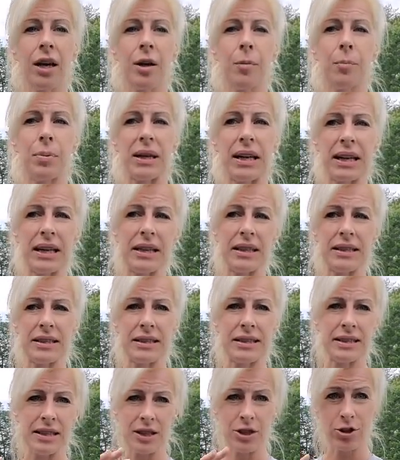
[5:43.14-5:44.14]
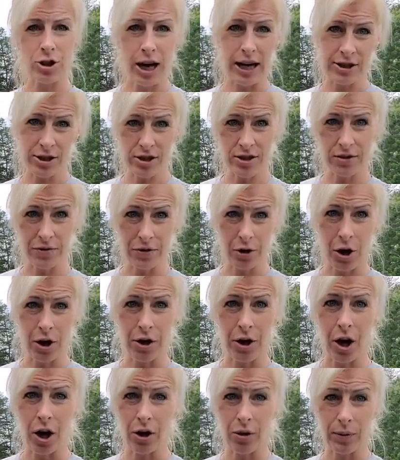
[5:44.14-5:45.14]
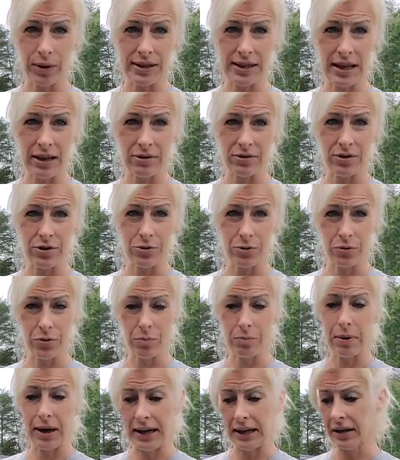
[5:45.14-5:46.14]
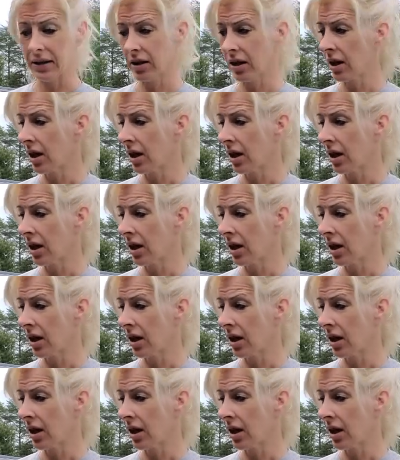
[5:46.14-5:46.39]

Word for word: because the scratches have gone all the way down through the paint.